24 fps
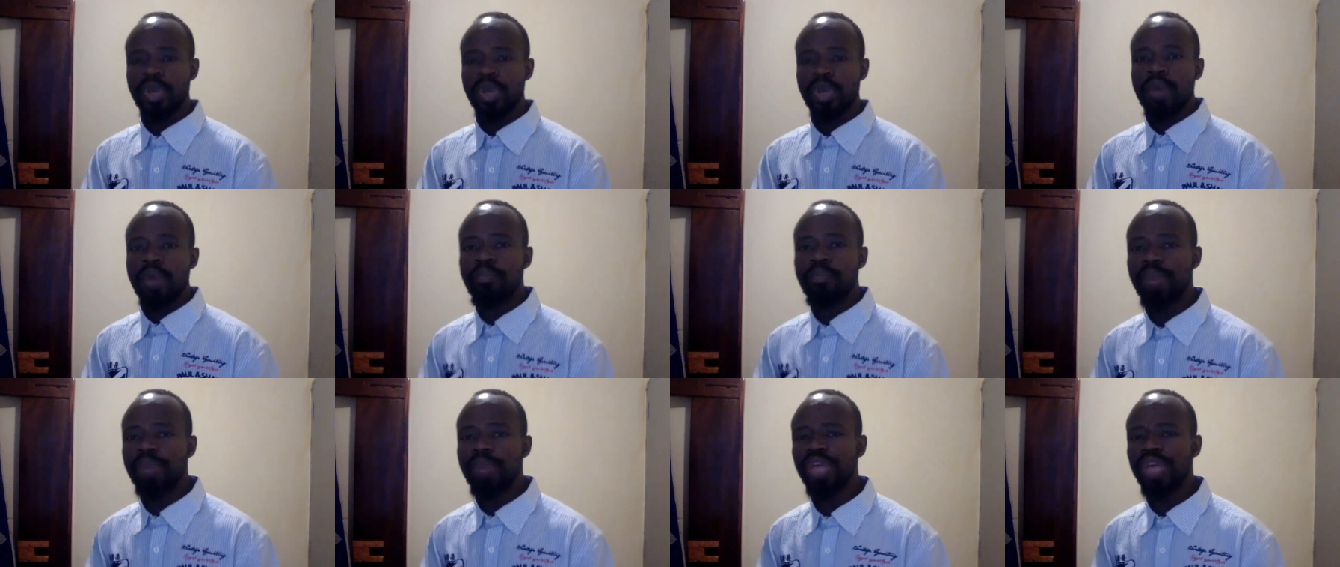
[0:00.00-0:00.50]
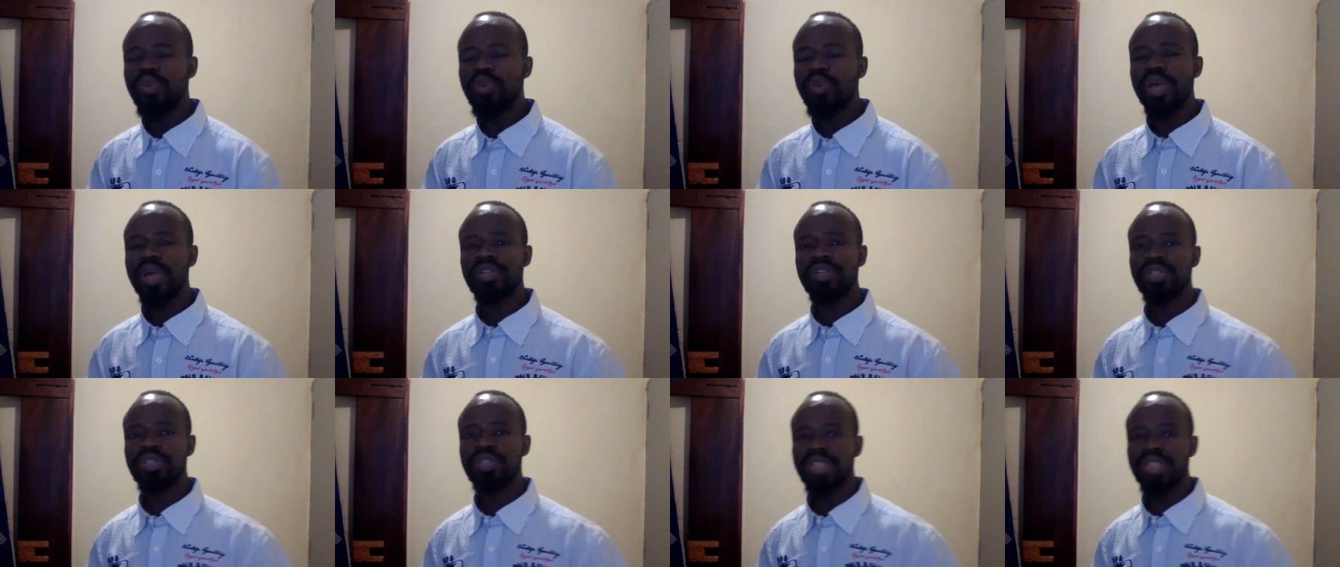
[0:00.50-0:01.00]
May you
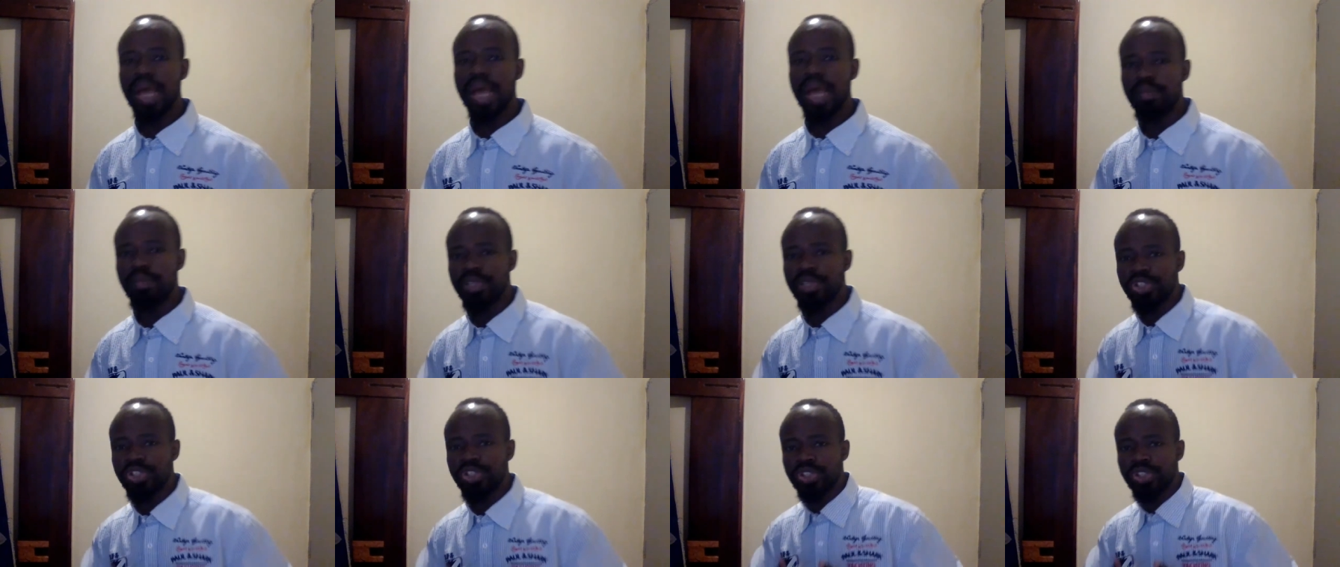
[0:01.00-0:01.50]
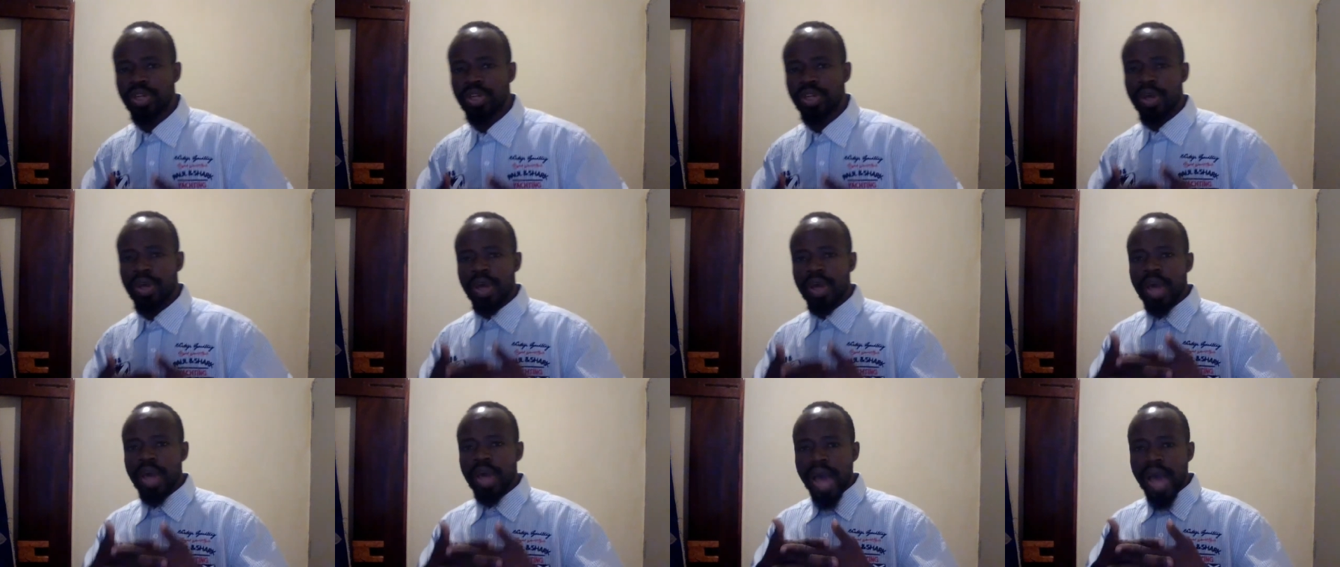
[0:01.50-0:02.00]
establish
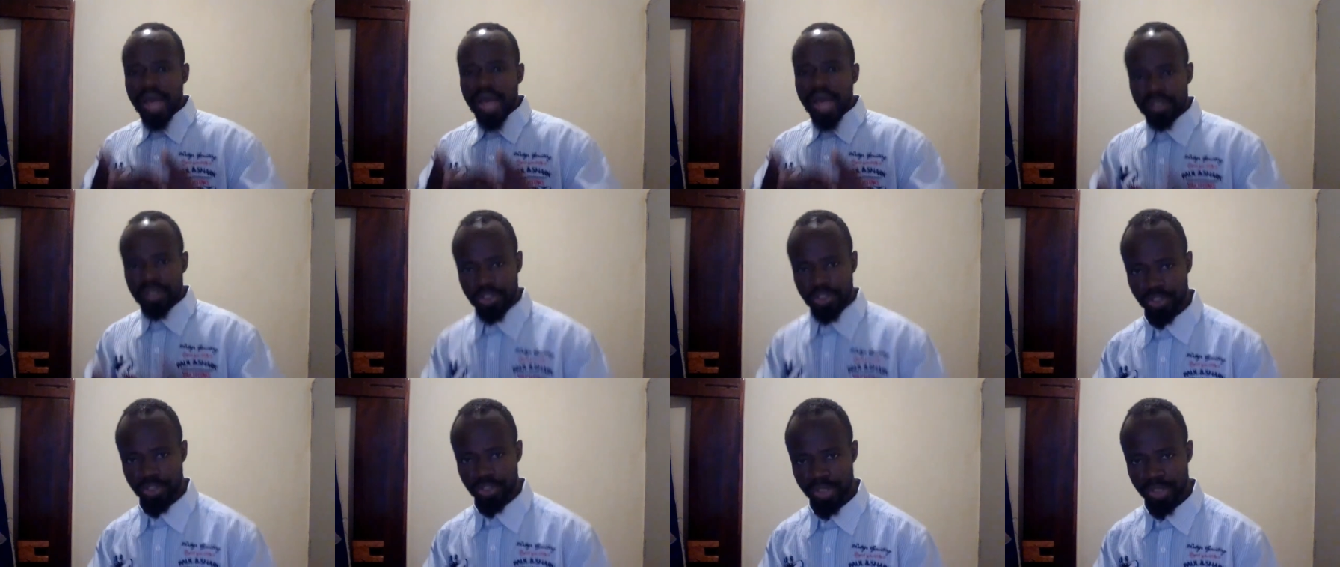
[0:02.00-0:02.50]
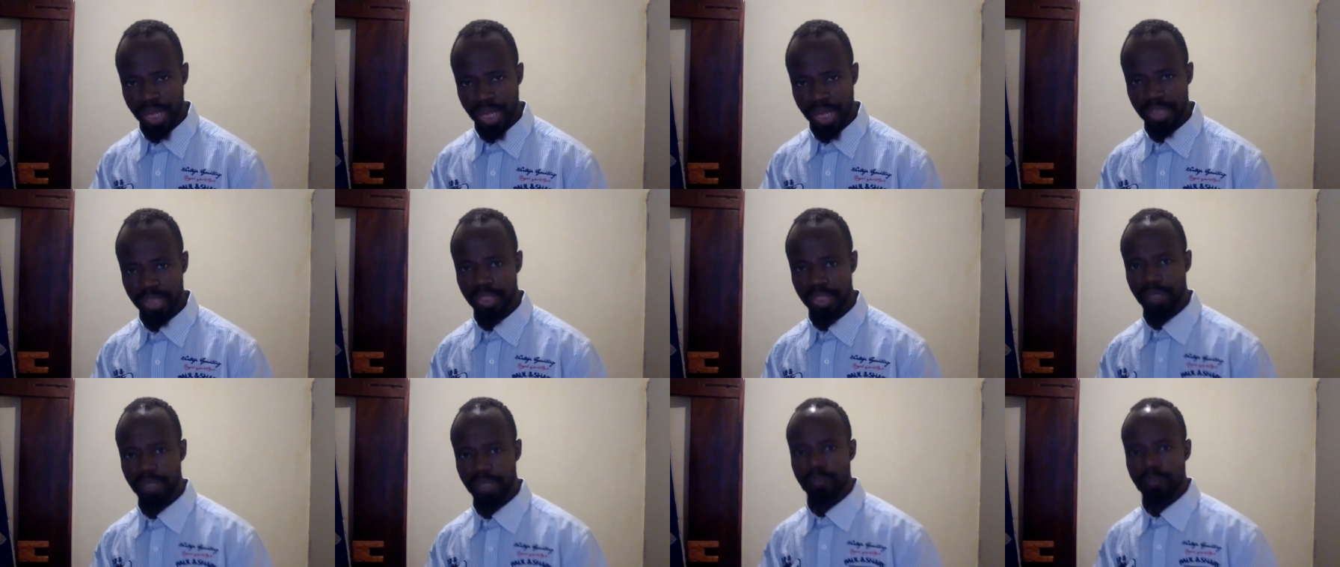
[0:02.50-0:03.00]

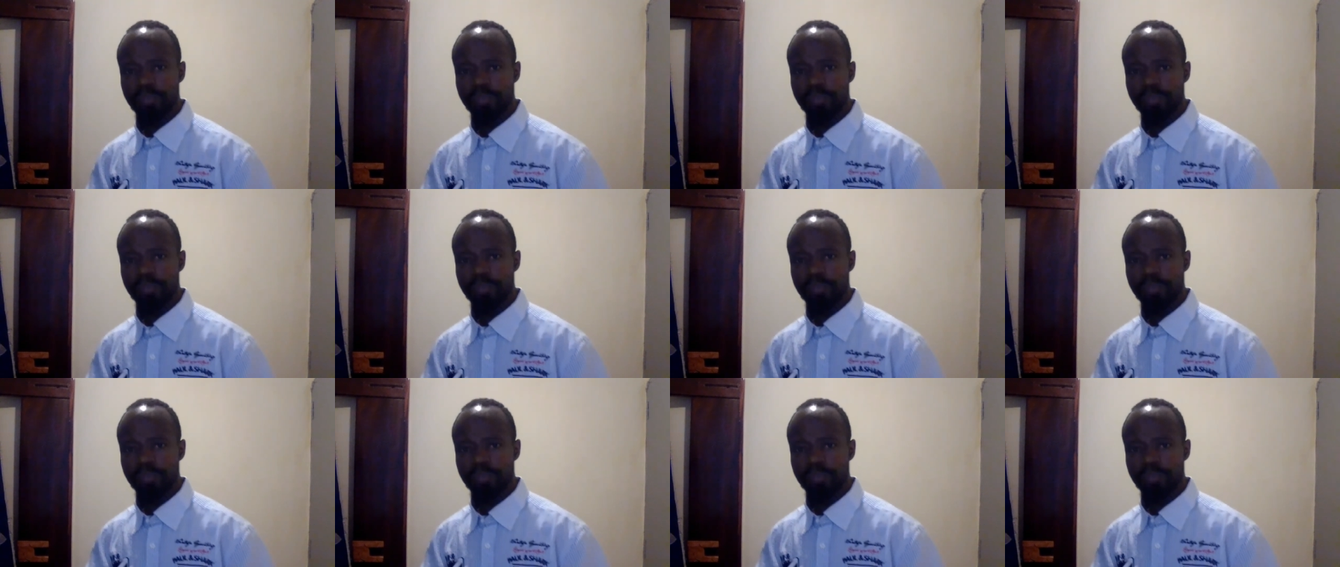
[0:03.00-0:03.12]
understanding